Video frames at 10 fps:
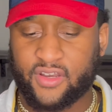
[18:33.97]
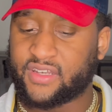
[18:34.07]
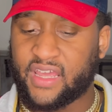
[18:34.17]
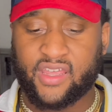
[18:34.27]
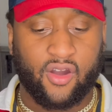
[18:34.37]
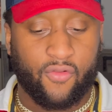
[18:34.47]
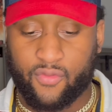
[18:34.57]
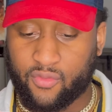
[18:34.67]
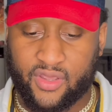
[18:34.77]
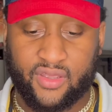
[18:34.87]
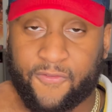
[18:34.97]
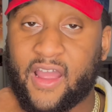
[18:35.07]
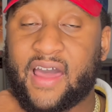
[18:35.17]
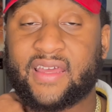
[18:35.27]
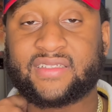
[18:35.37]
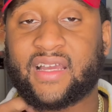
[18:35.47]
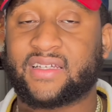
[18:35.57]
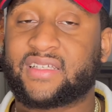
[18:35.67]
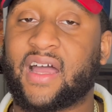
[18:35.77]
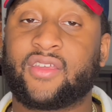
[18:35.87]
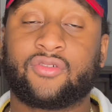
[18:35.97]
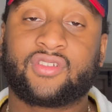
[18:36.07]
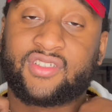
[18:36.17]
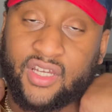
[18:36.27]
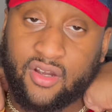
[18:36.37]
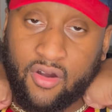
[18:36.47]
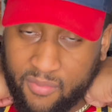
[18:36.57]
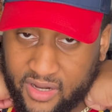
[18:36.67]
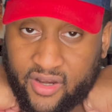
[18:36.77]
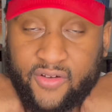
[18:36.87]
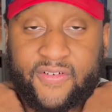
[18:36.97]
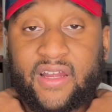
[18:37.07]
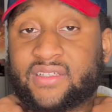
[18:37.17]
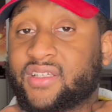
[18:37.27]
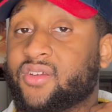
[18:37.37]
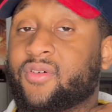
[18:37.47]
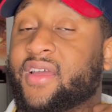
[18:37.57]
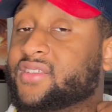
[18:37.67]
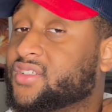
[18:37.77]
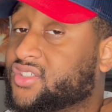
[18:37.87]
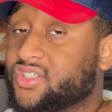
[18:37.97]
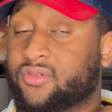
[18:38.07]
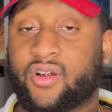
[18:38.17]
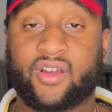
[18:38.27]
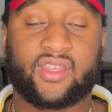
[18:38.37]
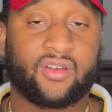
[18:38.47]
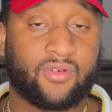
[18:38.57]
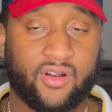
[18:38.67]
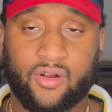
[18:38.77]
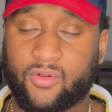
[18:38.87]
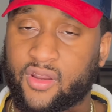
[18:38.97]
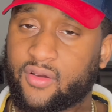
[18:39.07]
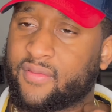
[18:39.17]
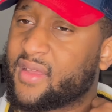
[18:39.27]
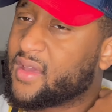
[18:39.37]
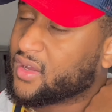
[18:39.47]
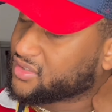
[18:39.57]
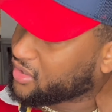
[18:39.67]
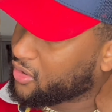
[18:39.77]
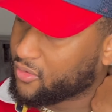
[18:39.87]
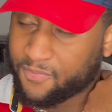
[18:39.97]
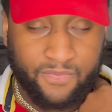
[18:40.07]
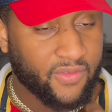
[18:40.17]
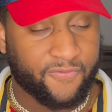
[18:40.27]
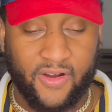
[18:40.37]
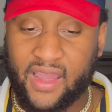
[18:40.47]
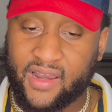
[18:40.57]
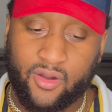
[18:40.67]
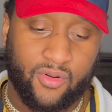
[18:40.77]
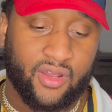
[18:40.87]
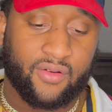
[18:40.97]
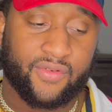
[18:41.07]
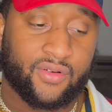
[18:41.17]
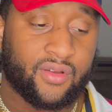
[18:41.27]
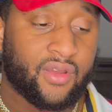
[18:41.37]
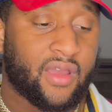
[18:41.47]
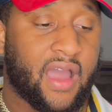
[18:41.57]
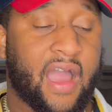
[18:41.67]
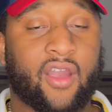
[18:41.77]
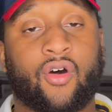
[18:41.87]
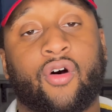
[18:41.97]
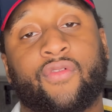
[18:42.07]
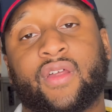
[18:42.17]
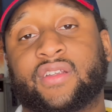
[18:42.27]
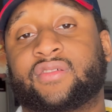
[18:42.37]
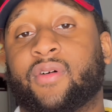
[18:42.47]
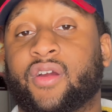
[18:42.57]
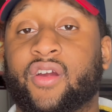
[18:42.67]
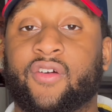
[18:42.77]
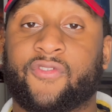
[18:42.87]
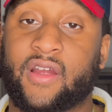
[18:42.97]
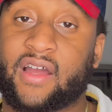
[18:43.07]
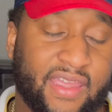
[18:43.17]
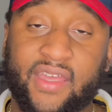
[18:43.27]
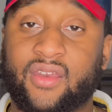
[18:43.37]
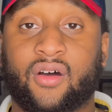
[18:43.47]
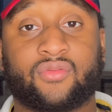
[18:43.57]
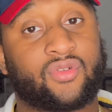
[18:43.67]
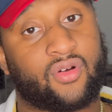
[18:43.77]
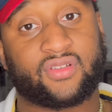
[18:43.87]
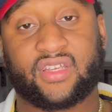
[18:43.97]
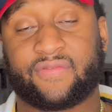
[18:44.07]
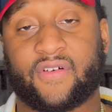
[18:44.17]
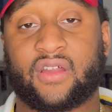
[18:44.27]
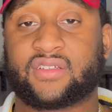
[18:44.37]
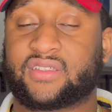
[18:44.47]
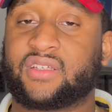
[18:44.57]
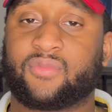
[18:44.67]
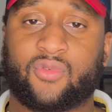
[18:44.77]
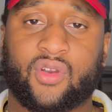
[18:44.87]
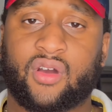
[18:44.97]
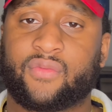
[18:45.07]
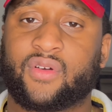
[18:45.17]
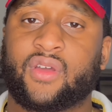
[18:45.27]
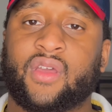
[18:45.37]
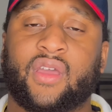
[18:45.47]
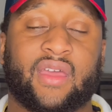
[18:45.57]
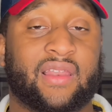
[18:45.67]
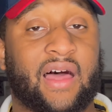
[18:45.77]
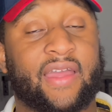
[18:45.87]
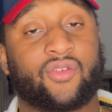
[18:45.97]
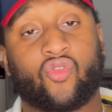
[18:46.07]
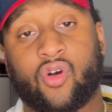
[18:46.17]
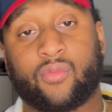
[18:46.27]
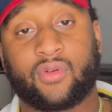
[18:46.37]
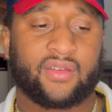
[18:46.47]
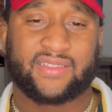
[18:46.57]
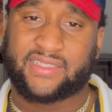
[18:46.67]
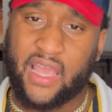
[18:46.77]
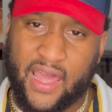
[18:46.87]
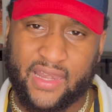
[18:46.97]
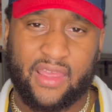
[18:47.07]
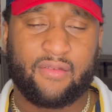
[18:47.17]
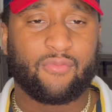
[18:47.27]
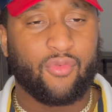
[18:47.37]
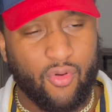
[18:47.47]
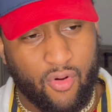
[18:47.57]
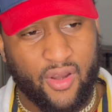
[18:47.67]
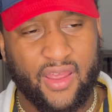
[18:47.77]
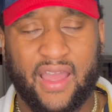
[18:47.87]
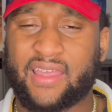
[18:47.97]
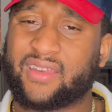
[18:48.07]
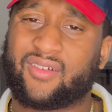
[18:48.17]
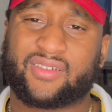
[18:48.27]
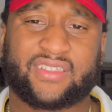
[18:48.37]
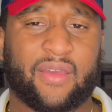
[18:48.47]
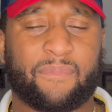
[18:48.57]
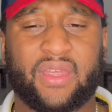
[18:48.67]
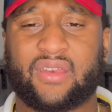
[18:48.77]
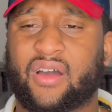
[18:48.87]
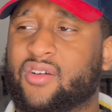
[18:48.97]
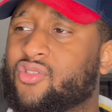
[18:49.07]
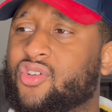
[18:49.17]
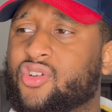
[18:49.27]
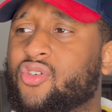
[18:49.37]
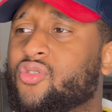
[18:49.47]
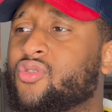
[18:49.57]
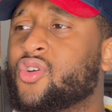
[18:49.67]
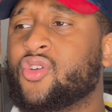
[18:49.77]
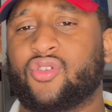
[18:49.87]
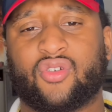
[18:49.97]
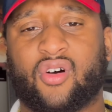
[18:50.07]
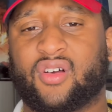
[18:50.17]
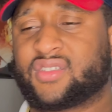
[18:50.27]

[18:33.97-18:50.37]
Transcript: the day over with. Fridays, like I said, I usually just go to my girlfriend's house anyway and just chill with her, kick with her, whatever. So Friday, whatever, I go over there to my girlfriend's house, end up, you know what I'm saying, fall asleep or whatever. And like normal, Saturday morning, I, you know what I'm saying, beat, knock on the door, you know what I'm